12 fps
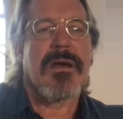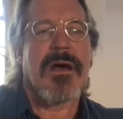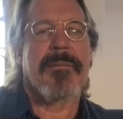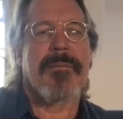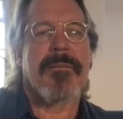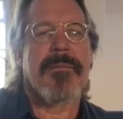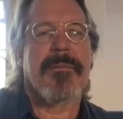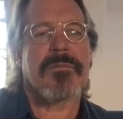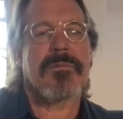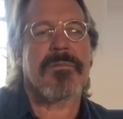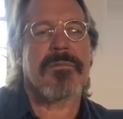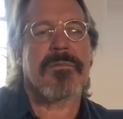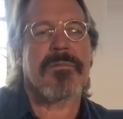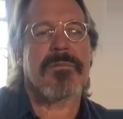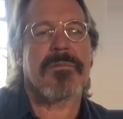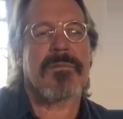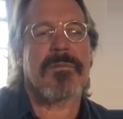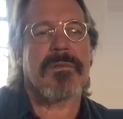Um,
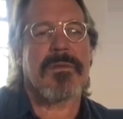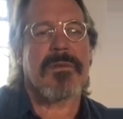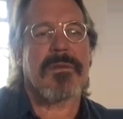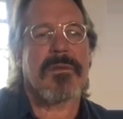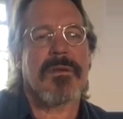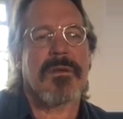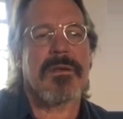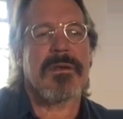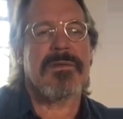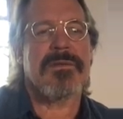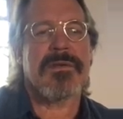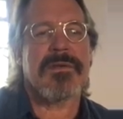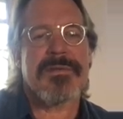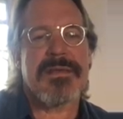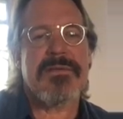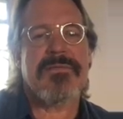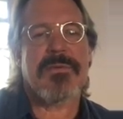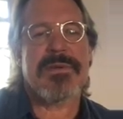is it
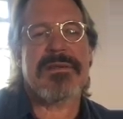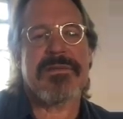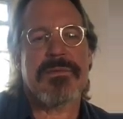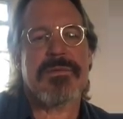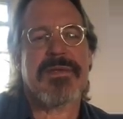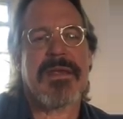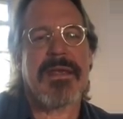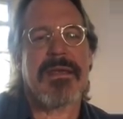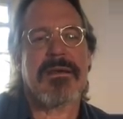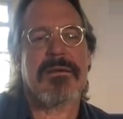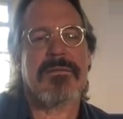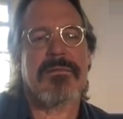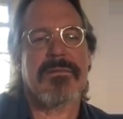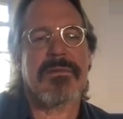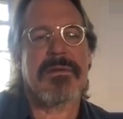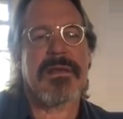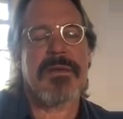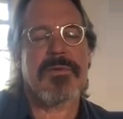thievery to take
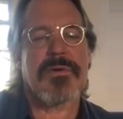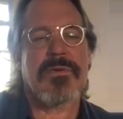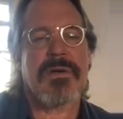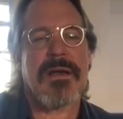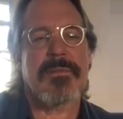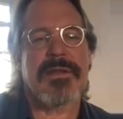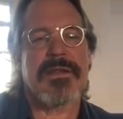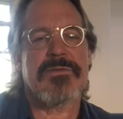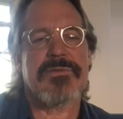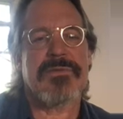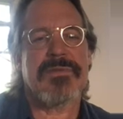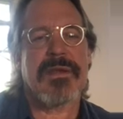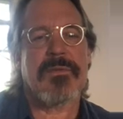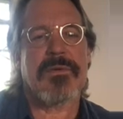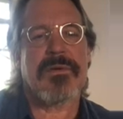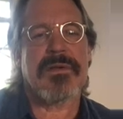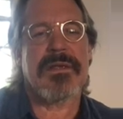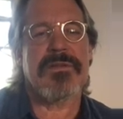the chemical combinations that
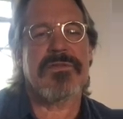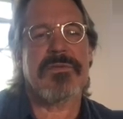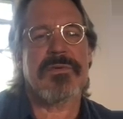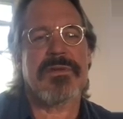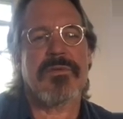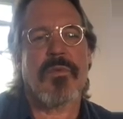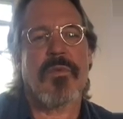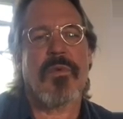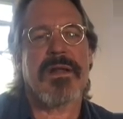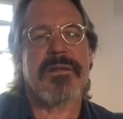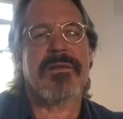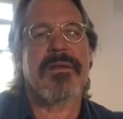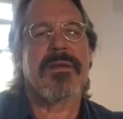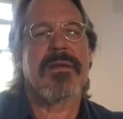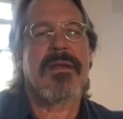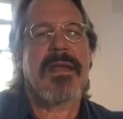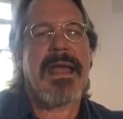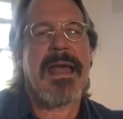were into it? What
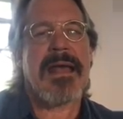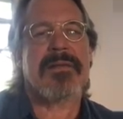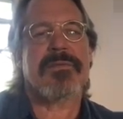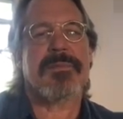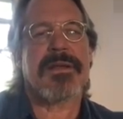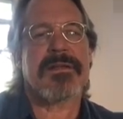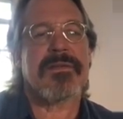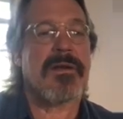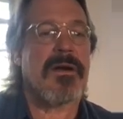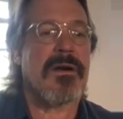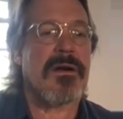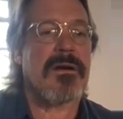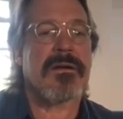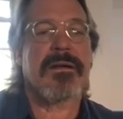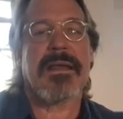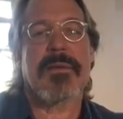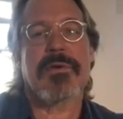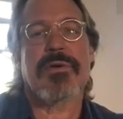aspect are
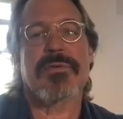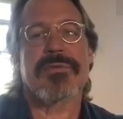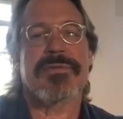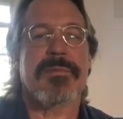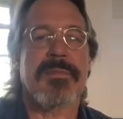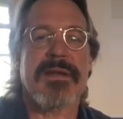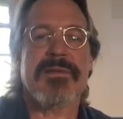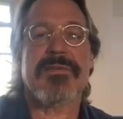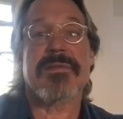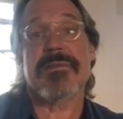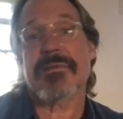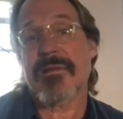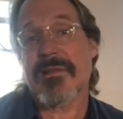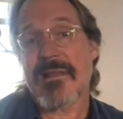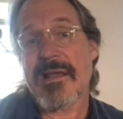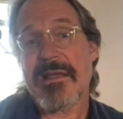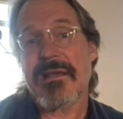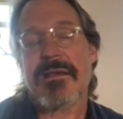chemicals and medicines
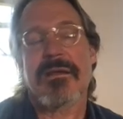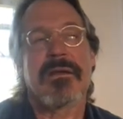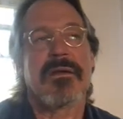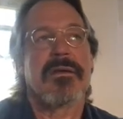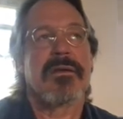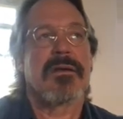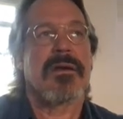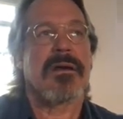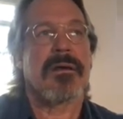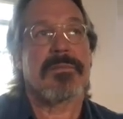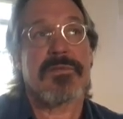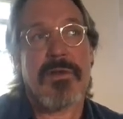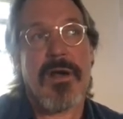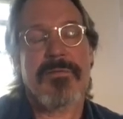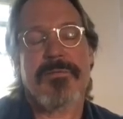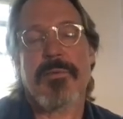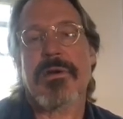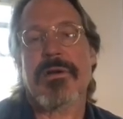like? Um,
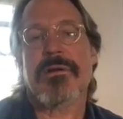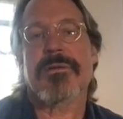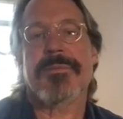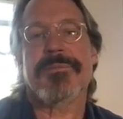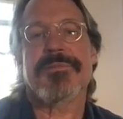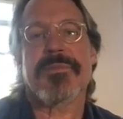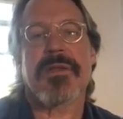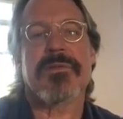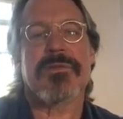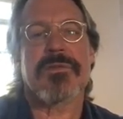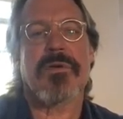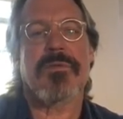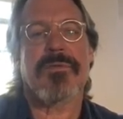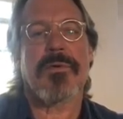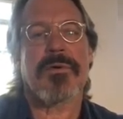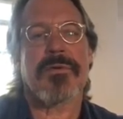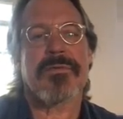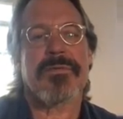software and so
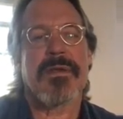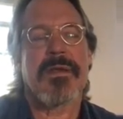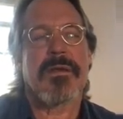forth.